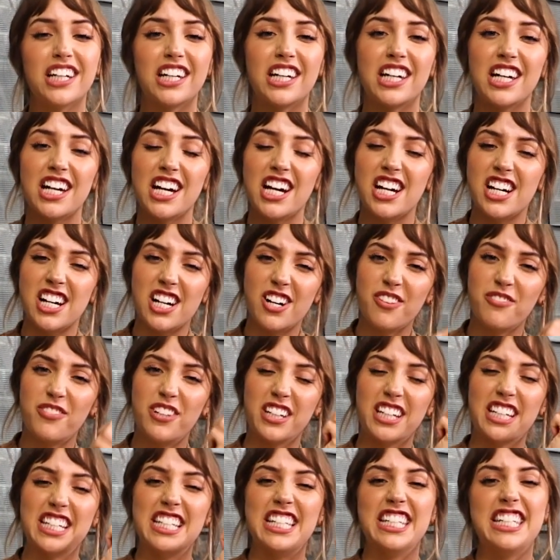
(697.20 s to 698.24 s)
of the
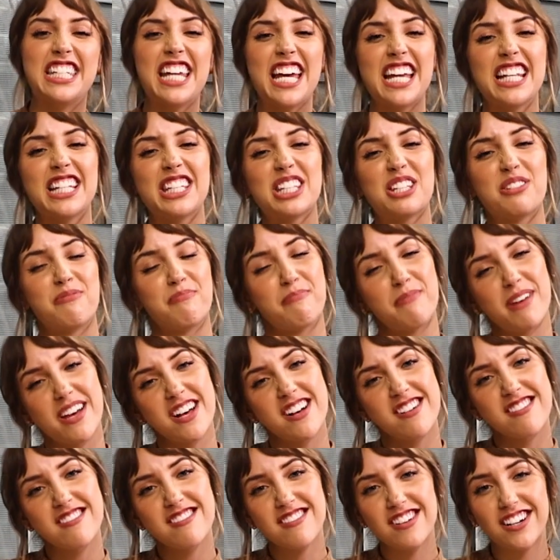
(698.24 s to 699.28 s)
condensed
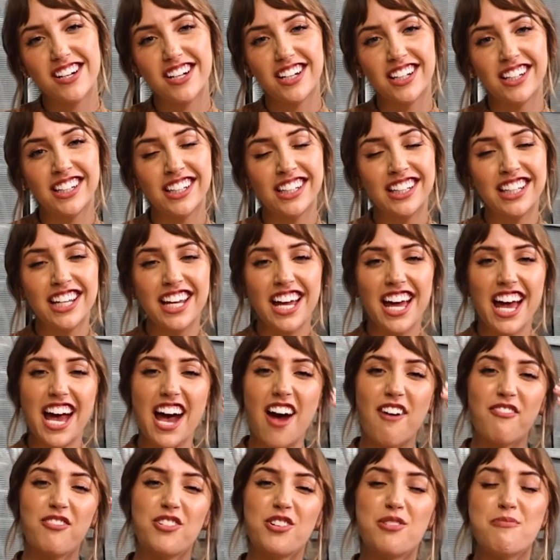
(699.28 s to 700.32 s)
milk after
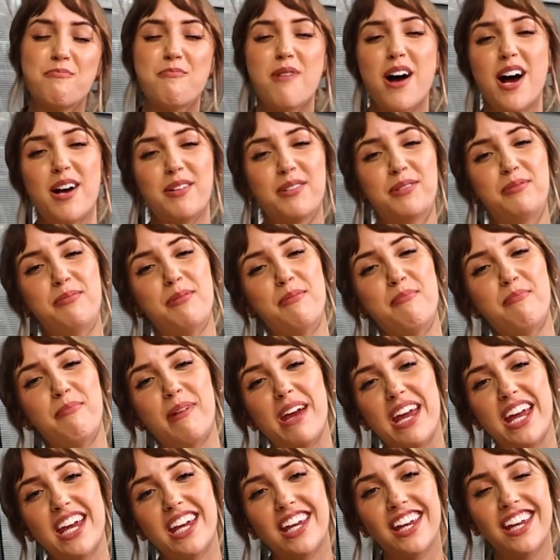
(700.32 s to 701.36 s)
your mom's been
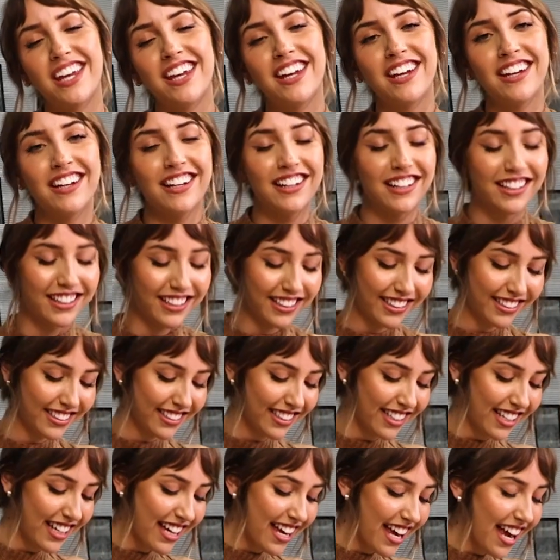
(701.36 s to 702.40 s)
baking,
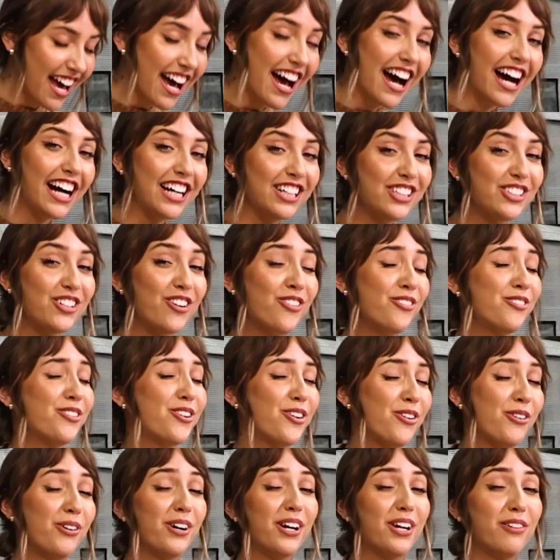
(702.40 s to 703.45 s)
I don't know
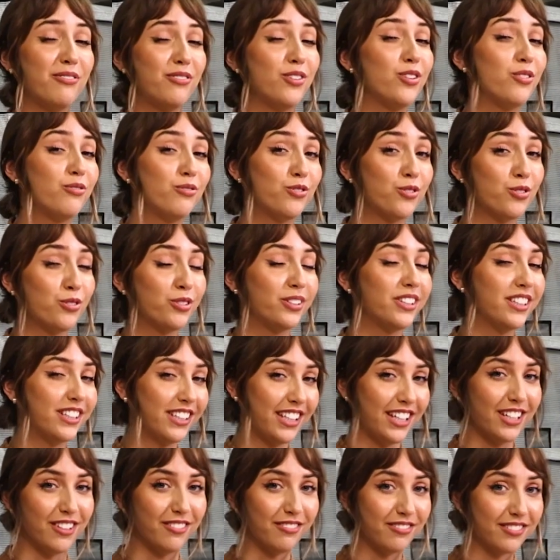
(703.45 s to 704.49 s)
if you've truly lived.
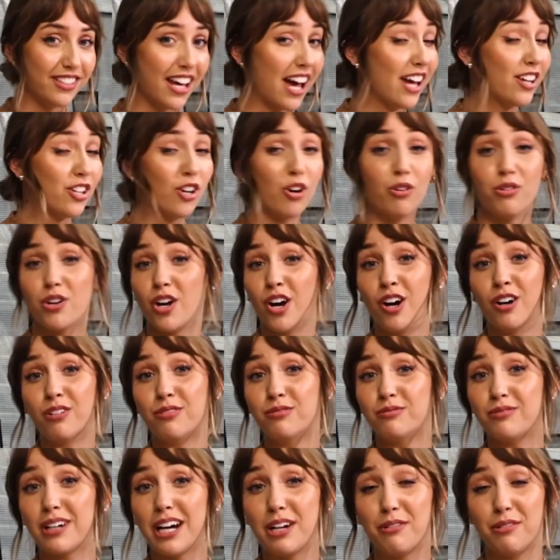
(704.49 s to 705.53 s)
I don't know. I
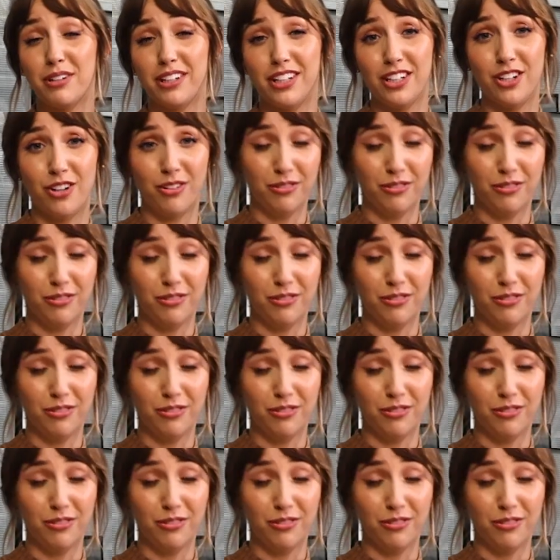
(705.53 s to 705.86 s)
really don't.